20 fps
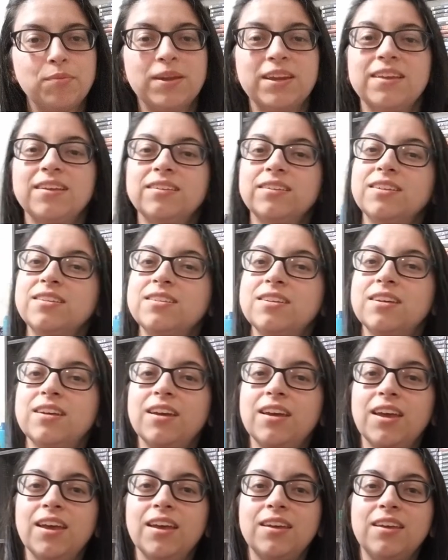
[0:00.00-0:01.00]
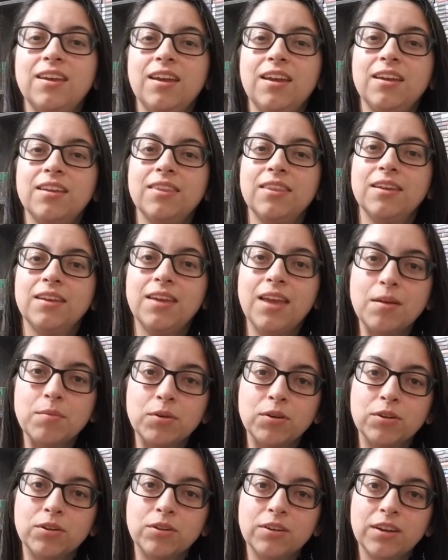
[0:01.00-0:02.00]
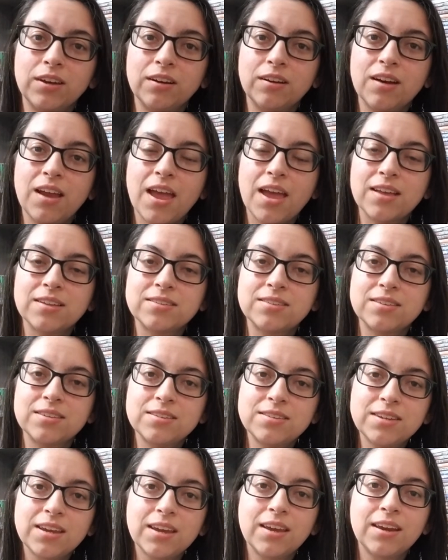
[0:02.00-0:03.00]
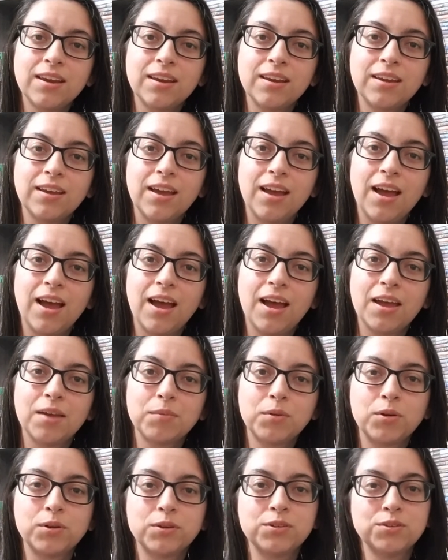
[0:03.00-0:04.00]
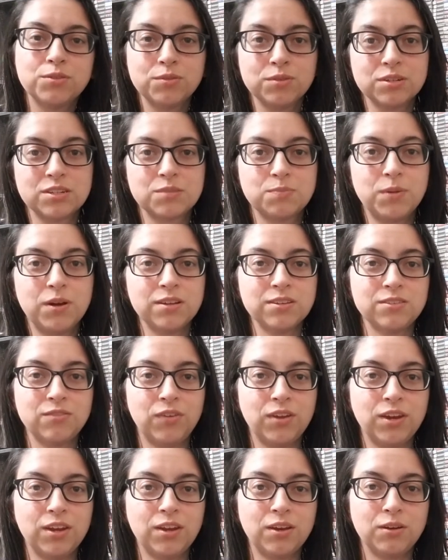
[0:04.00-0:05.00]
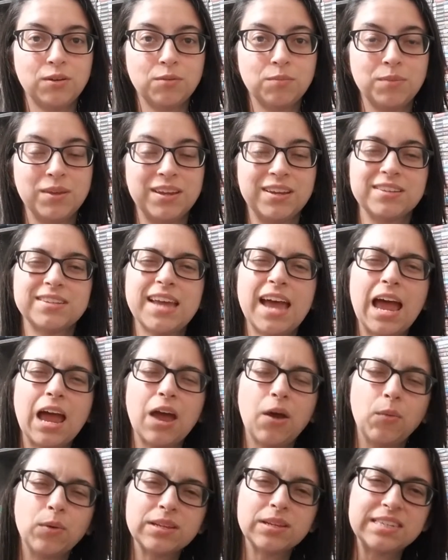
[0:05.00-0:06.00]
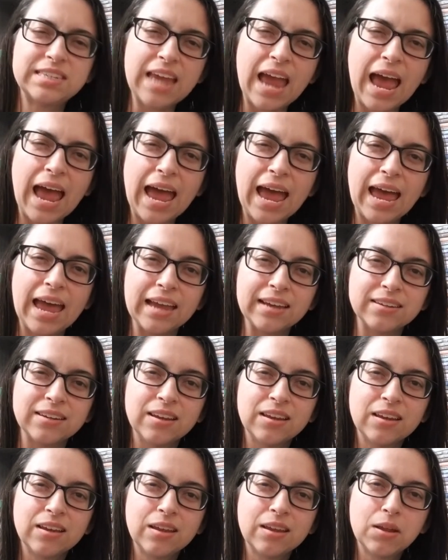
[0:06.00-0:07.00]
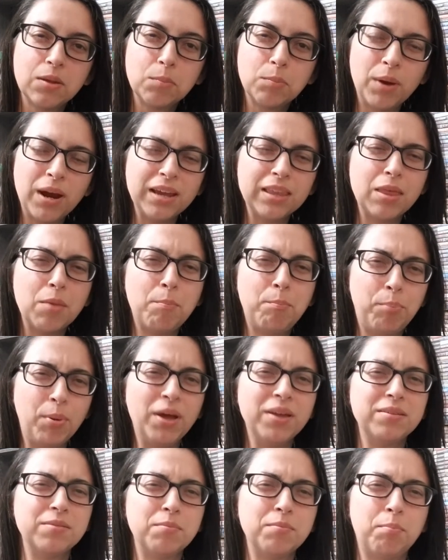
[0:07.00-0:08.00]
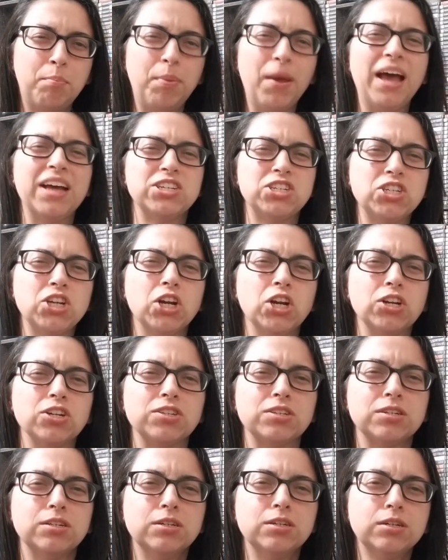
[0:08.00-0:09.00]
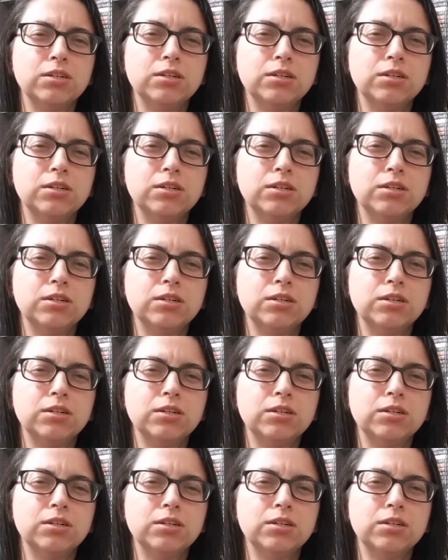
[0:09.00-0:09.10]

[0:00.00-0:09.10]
Everybody, Linda, aka the Gamer Girl here, and today I'm going to do a response video because I was tagged by the button bashers.